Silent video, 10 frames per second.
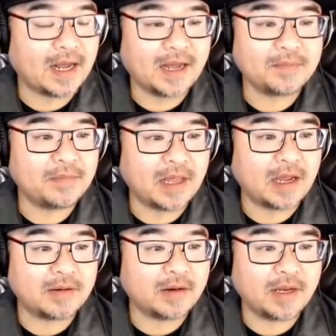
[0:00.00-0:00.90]
I'm not.
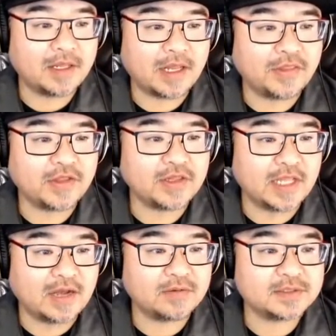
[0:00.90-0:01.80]
I'm gonna lie. I think
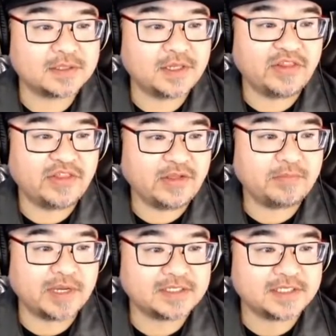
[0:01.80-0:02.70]
now is the
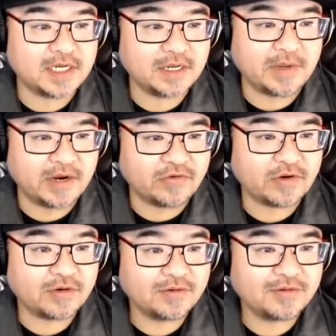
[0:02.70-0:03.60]
best time
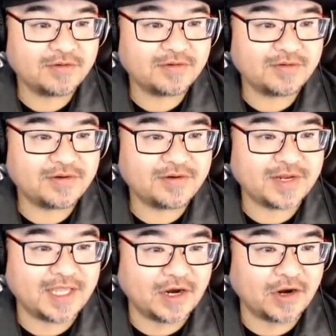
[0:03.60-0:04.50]
ever
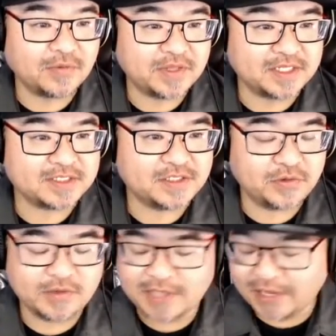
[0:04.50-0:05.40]
to get on with this.
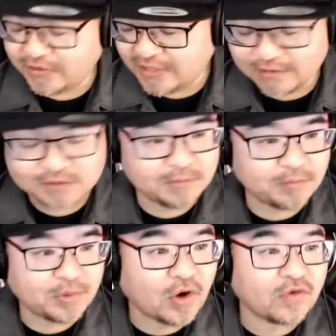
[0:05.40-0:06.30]
You're, I think now is the
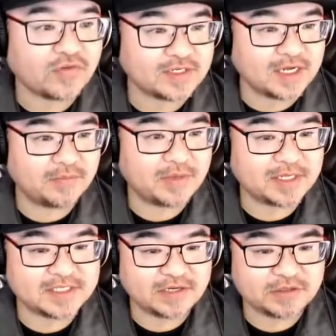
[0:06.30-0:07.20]
perfect time
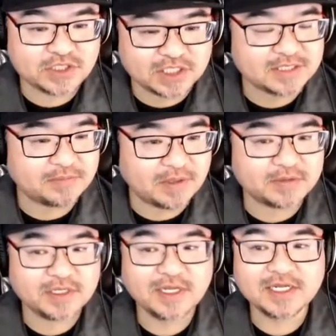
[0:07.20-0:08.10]
because they're just
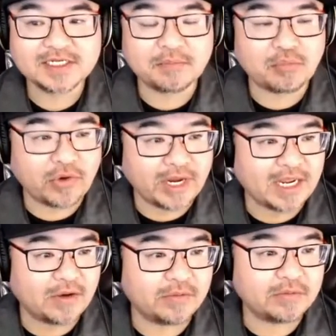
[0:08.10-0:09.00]
about to
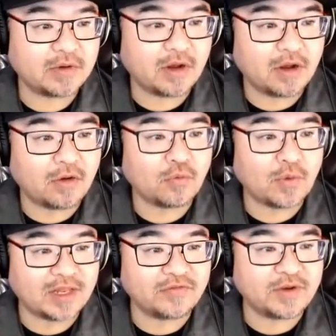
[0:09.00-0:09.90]
break out all
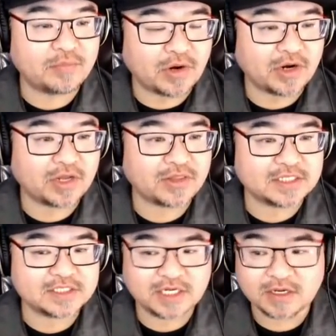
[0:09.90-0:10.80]
relevant product
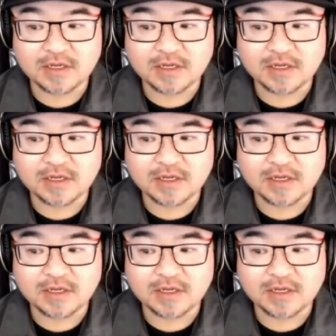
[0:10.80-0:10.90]
that's gonna